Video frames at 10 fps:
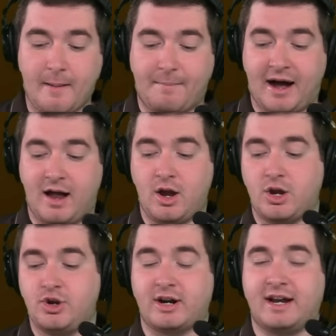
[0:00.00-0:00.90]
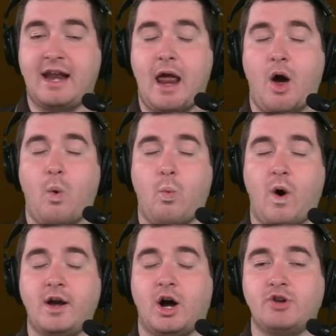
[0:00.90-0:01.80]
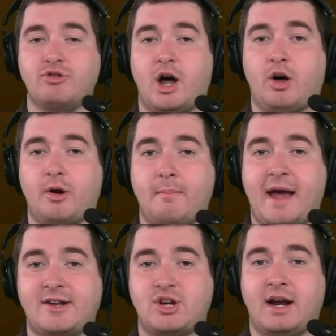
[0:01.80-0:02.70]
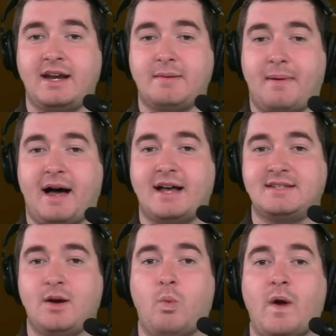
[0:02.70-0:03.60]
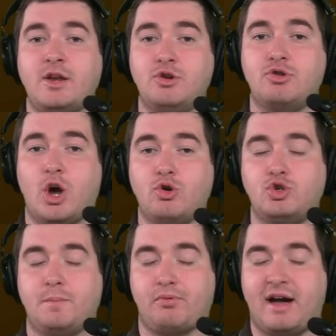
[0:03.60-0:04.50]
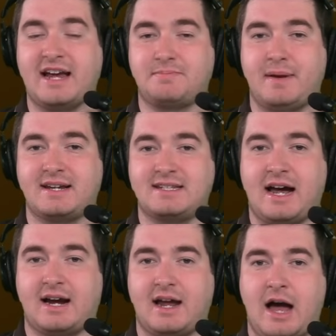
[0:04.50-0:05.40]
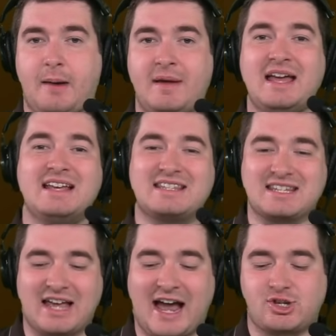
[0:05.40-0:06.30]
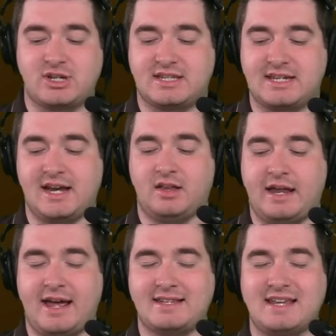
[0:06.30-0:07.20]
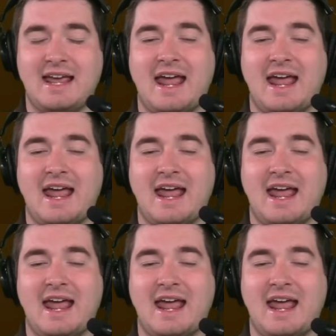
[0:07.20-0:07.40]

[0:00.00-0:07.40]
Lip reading: But you're going to get a $100 match on a deposit when you go to prizepicks.com/CLNS